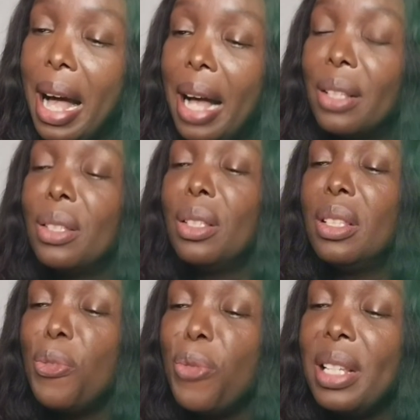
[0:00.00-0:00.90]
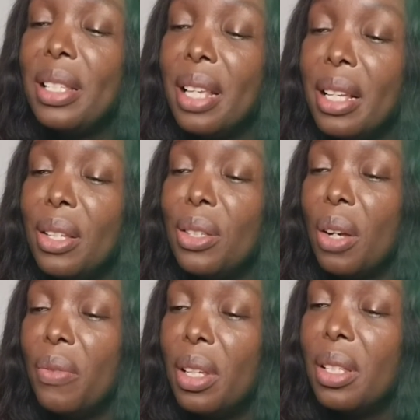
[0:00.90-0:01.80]
at different stages
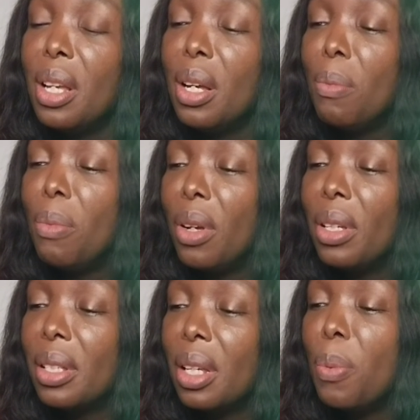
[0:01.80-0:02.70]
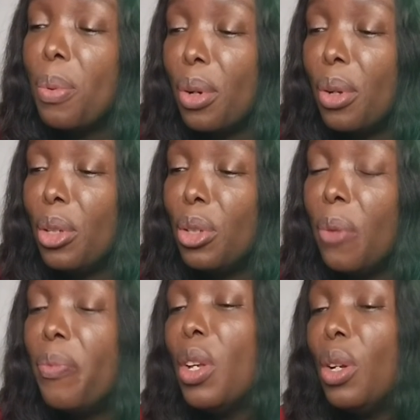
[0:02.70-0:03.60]
of this blood cell
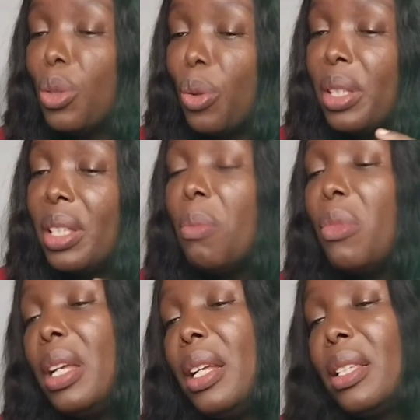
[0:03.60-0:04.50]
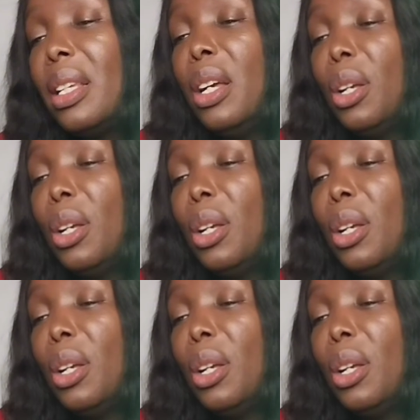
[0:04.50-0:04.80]
production to stimulate,